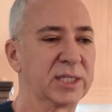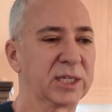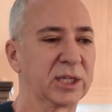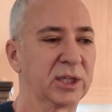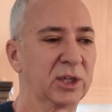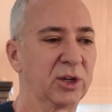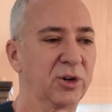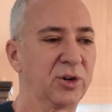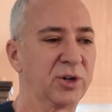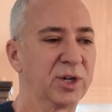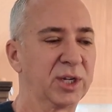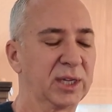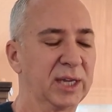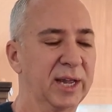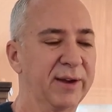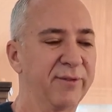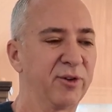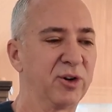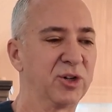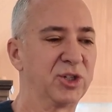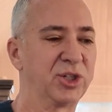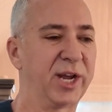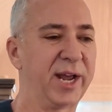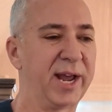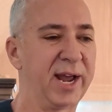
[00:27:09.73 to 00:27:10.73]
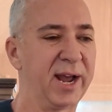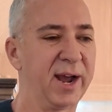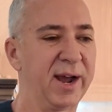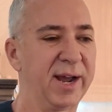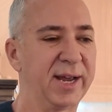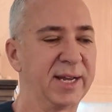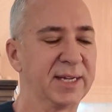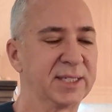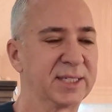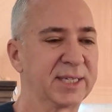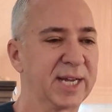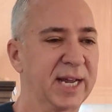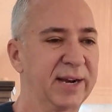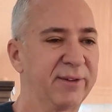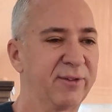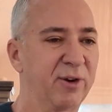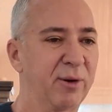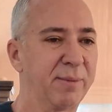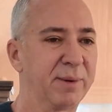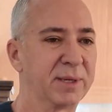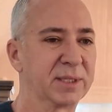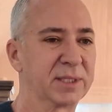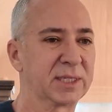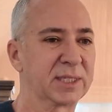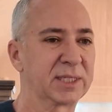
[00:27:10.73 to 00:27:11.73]
to learn to leverage AI inside of our
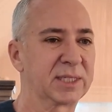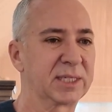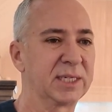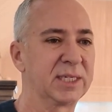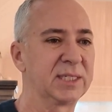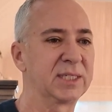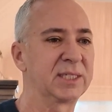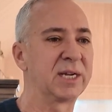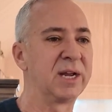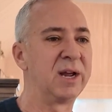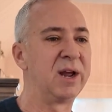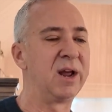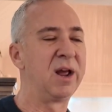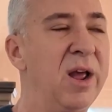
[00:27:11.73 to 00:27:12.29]
businesses.